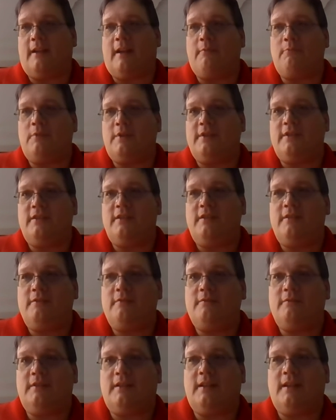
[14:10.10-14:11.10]
I want
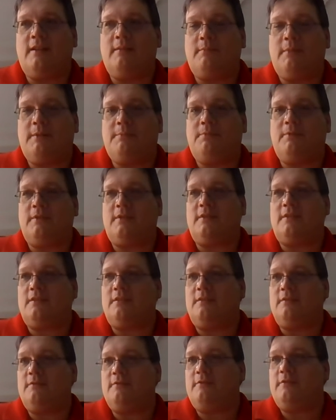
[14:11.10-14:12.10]
you to come up with a
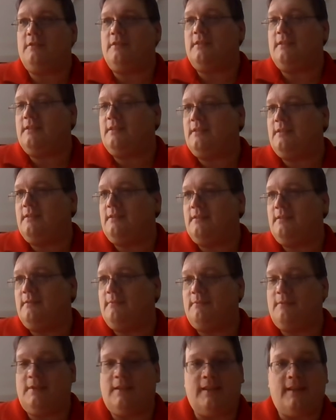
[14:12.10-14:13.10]
solution
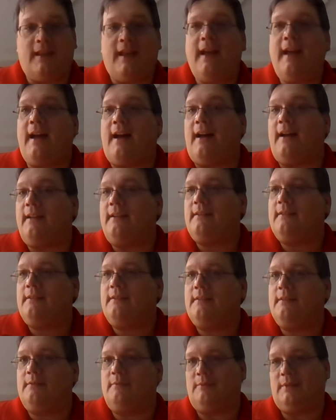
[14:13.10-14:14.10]
to that.
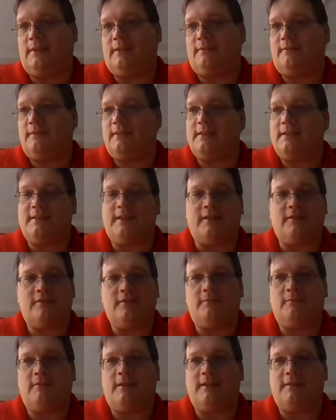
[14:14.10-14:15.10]
Well, that's
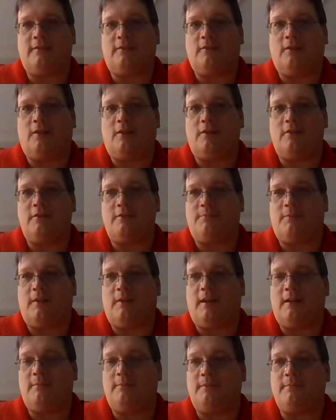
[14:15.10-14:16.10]
actually a rather large
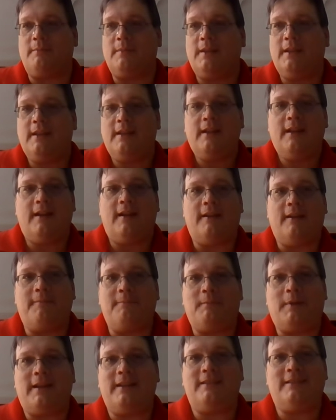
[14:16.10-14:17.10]
problem.
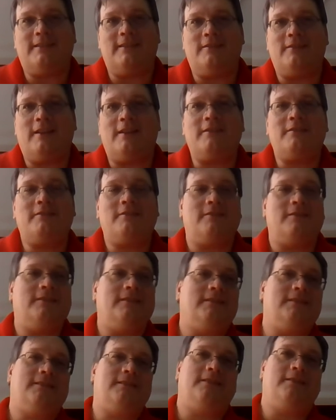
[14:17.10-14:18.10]
My suggestion
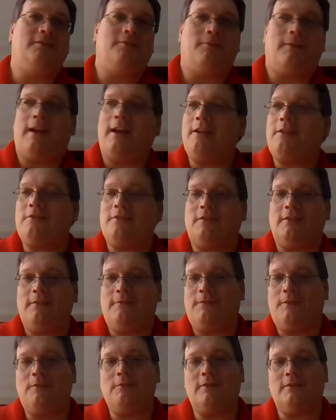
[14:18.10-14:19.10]
is that you actually
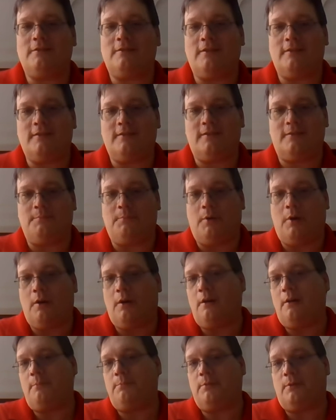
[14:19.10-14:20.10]
focus on
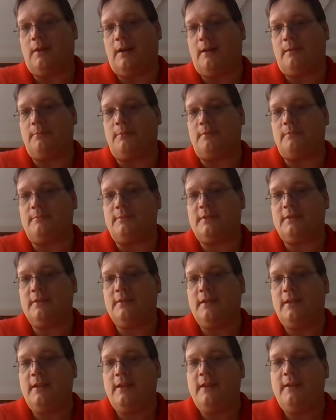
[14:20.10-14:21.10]
small problems.
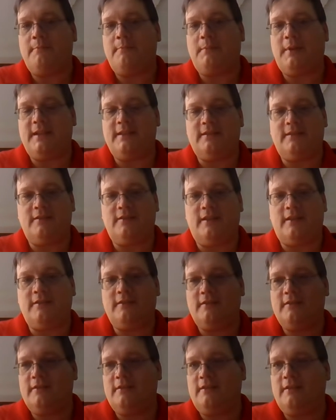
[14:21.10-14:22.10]
My
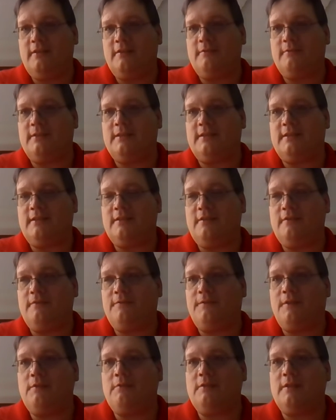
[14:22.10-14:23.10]
suggestion to you is that you
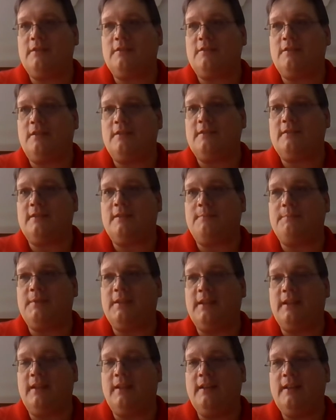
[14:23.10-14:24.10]
focus on
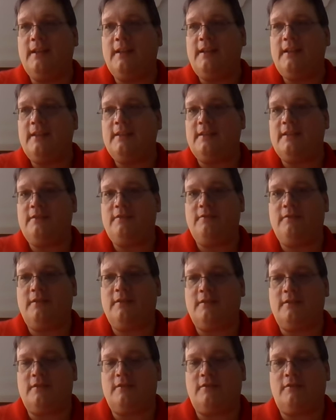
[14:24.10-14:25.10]
something that you
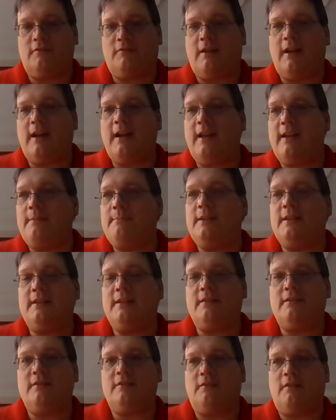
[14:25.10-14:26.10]
can describe and
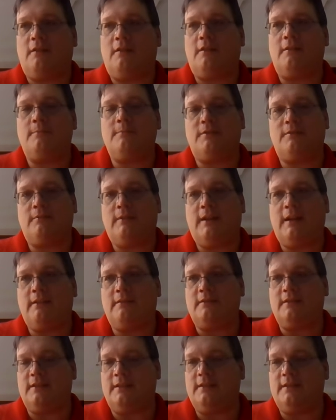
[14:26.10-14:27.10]
get your arms
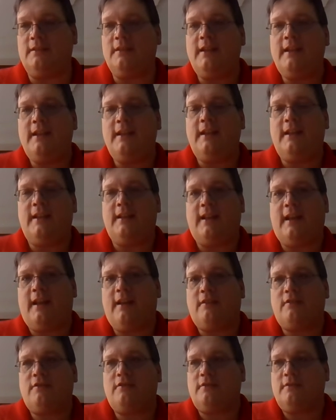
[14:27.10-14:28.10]
around and
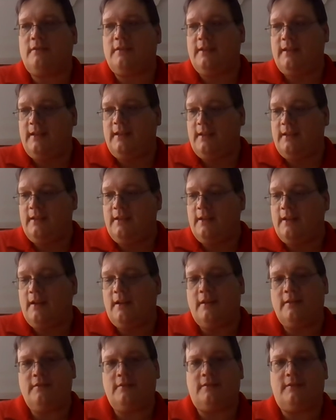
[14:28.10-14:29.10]
actually
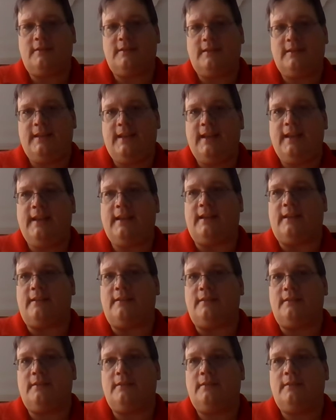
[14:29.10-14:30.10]

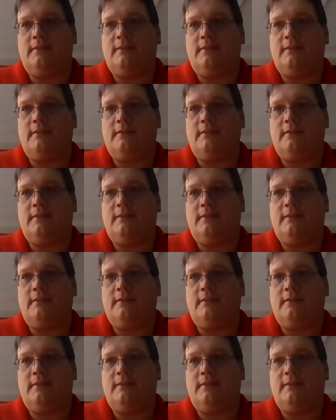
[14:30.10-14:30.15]
understand.